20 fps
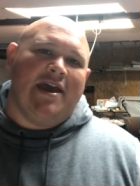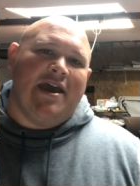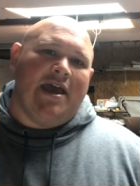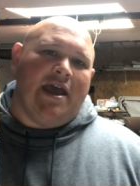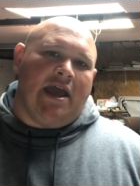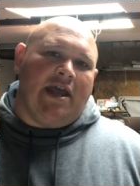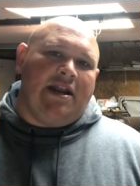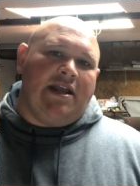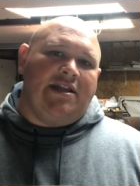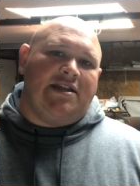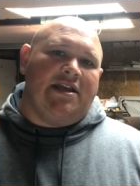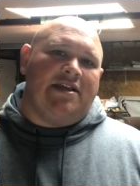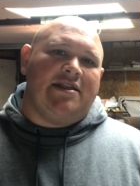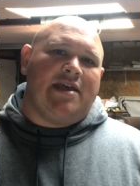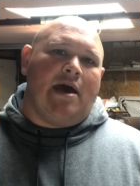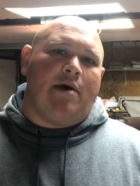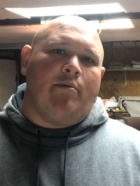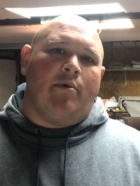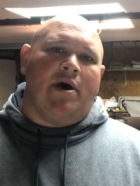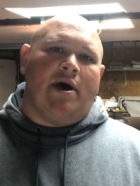and he did
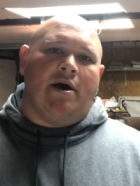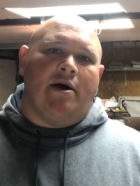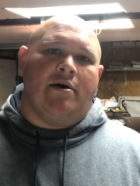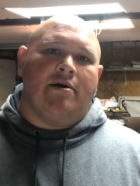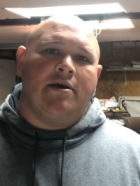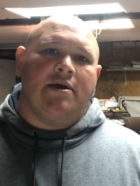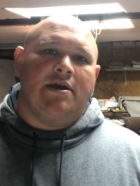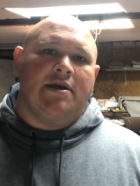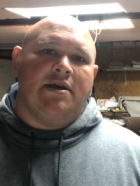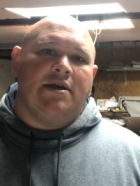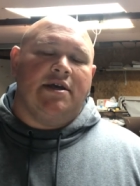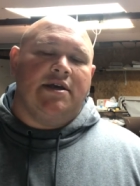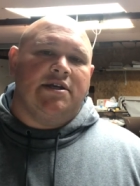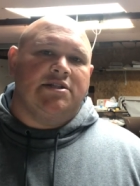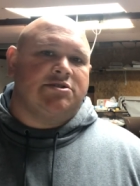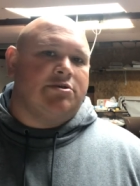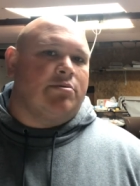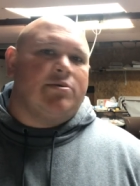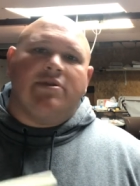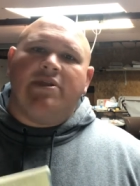that well.
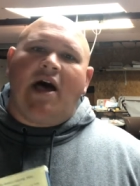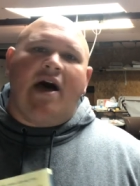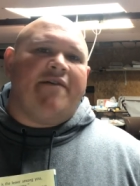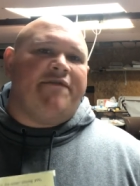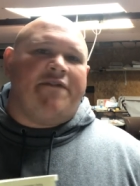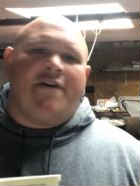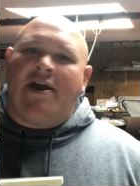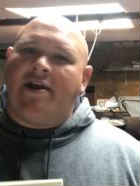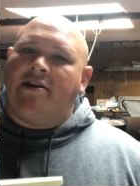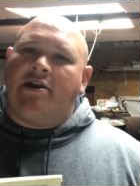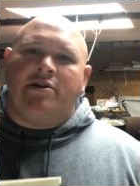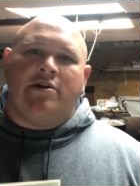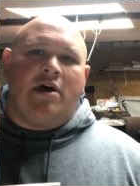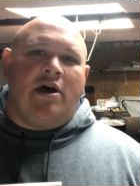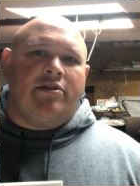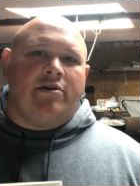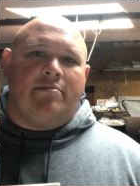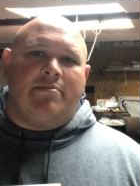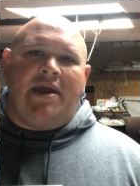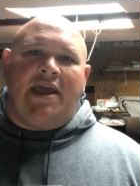So we'll not find
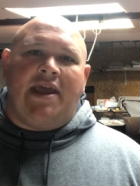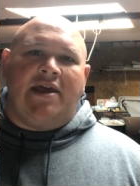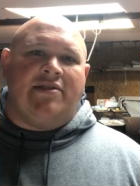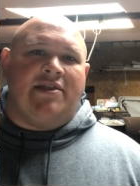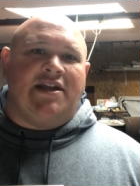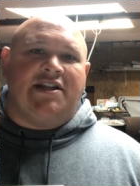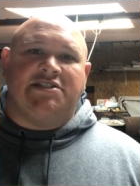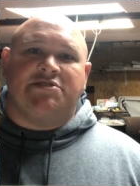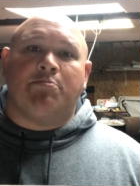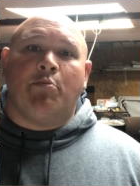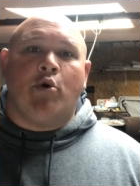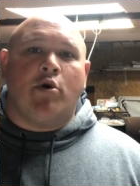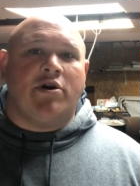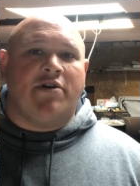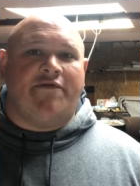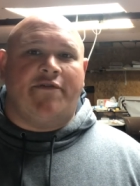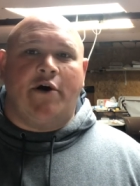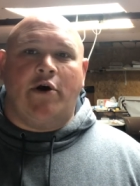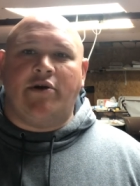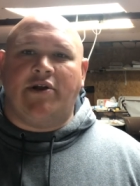another man that is more
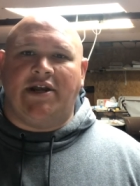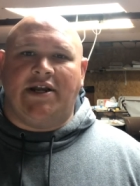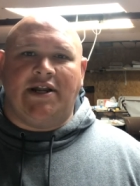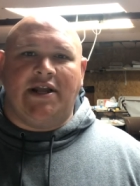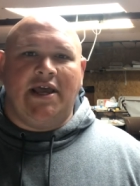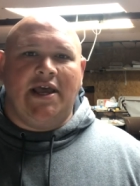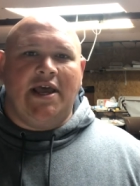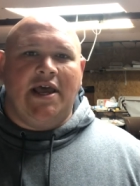devoted